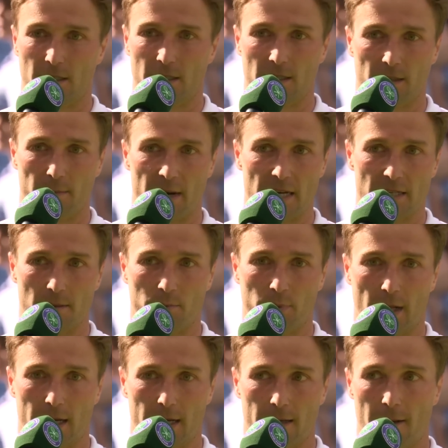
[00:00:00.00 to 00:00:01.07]
He's an amazing
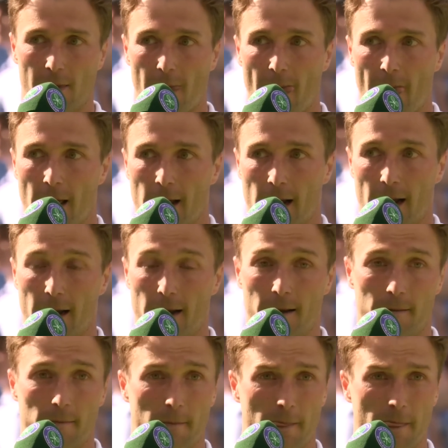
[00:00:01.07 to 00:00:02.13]
player.
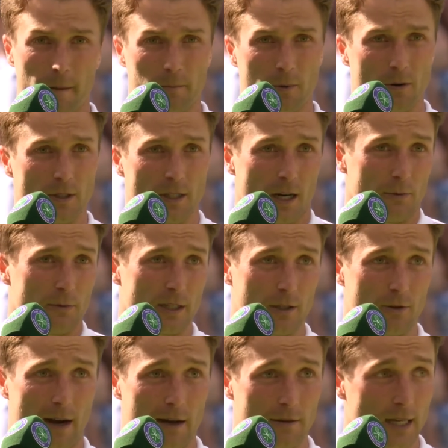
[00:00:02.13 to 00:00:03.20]
But, you know,
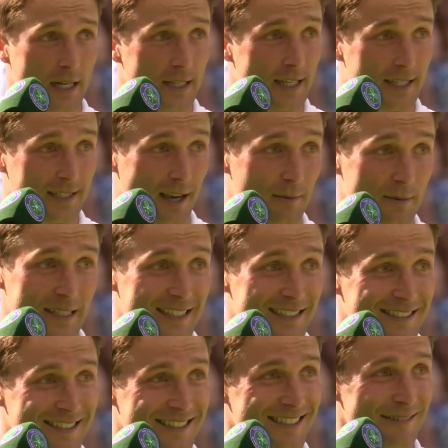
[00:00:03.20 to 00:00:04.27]
with a crowd like this, I
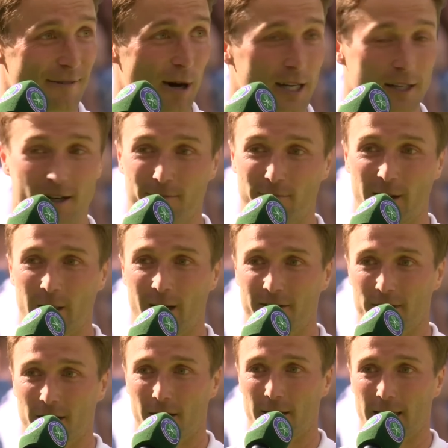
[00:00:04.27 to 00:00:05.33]
mean, why not? Why not
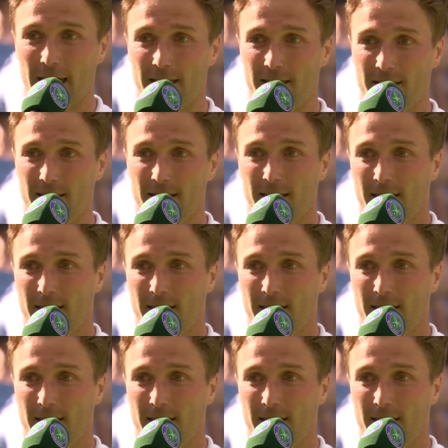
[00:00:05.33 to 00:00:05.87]
have a go again?